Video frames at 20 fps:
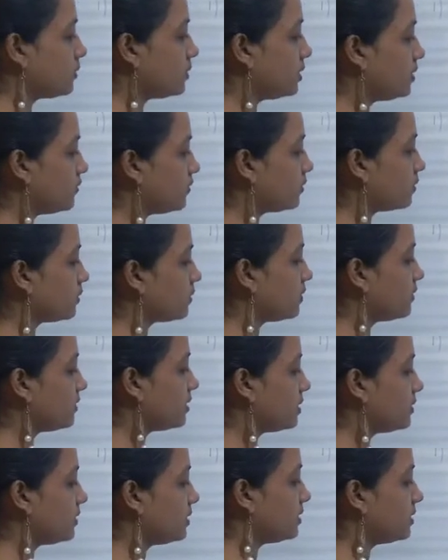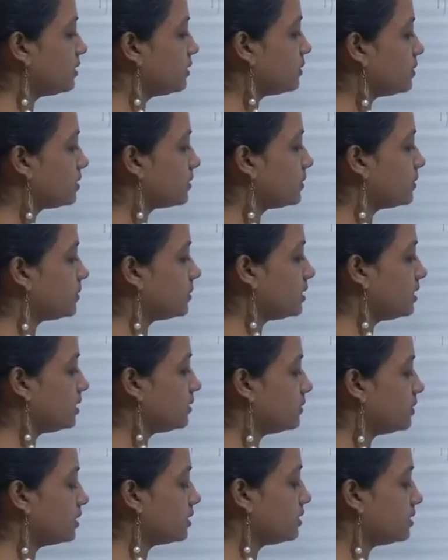25, 26, 27,
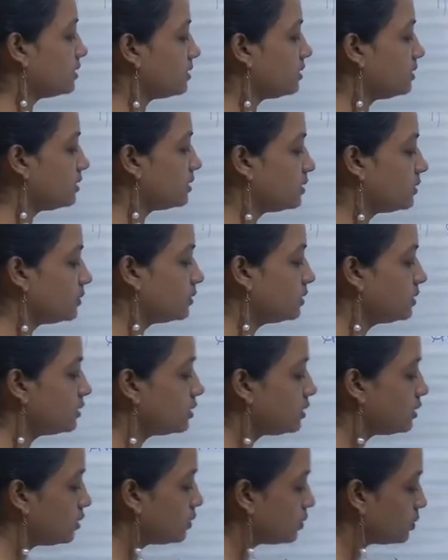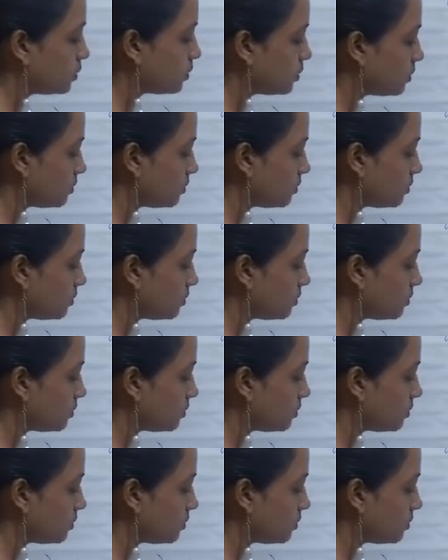28, 29, 30, 32.